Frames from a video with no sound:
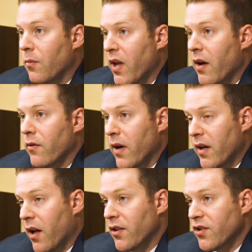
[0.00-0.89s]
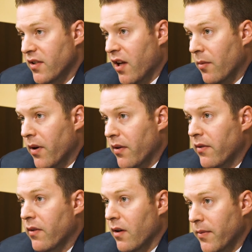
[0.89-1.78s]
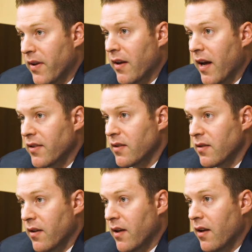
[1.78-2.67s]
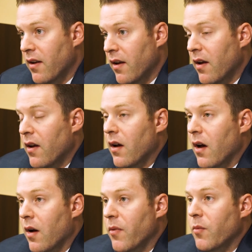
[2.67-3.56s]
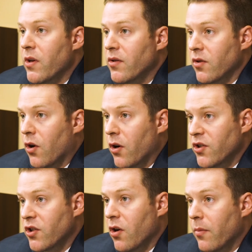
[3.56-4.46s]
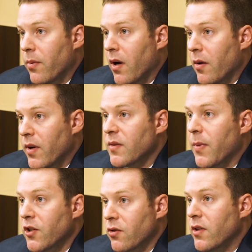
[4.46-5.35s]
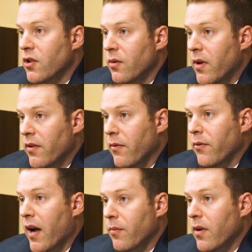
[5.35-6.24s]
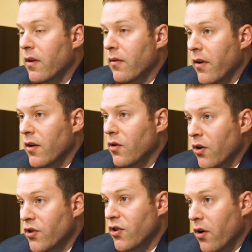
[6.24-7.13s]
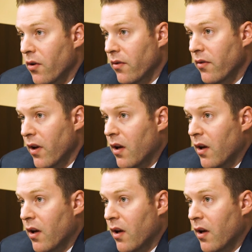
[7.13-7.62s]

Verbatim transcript: We have a radiologist help us uh, obtain access to the kidney, um, and we use a large scope um, and a special instrument to fragment the very large stones.